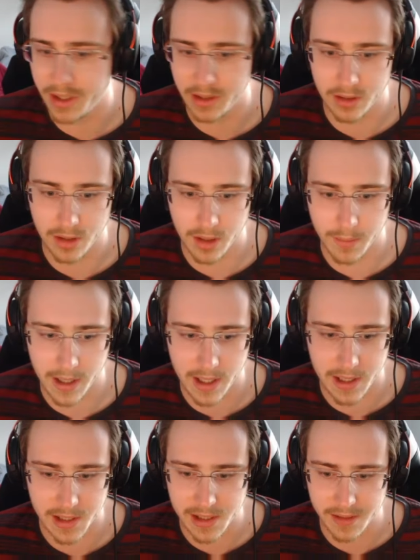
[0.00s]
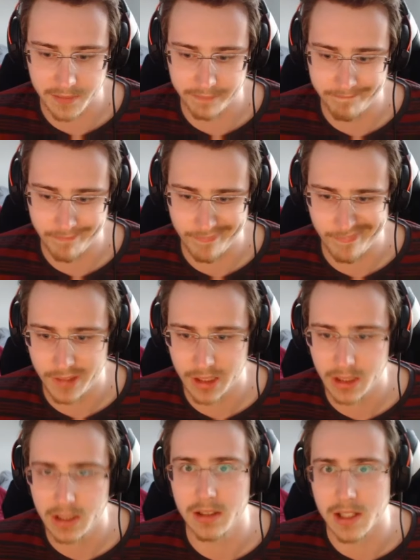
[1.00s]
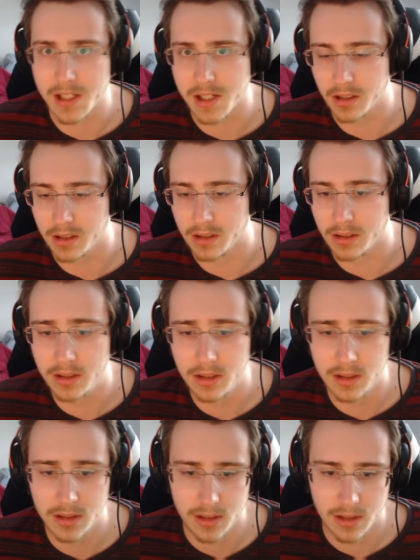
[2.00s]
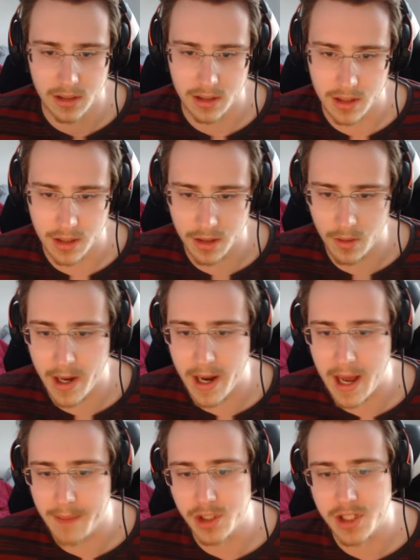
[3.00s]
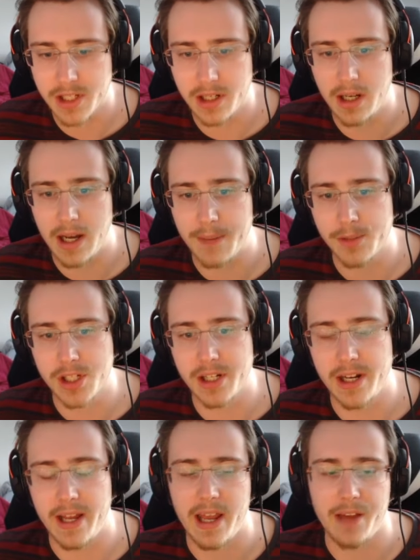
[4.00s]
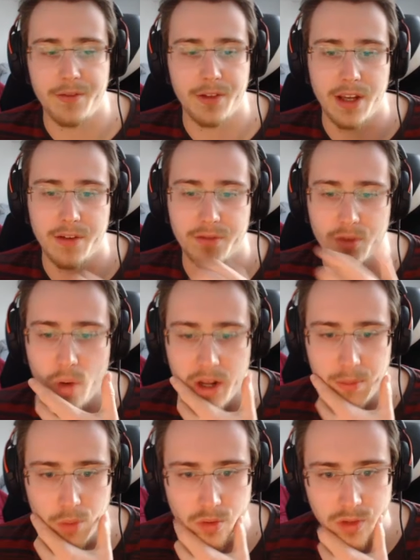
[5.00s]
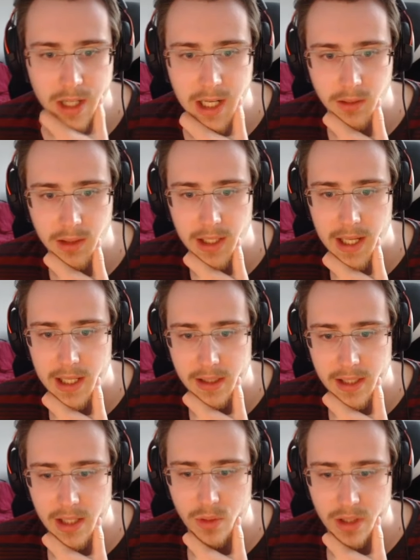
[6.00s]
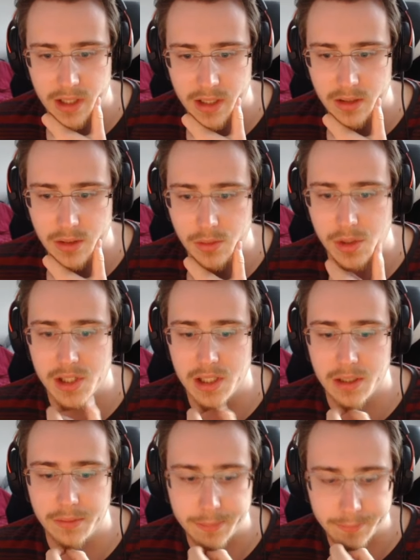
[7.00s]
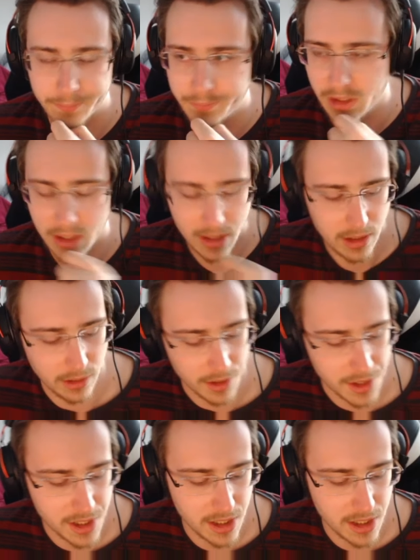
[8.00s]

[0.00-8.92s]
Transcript: the top guys. That's not good. You know what? I'm just gonna I'm just gonna AFK for one more round and then we're gonna do stuff. Does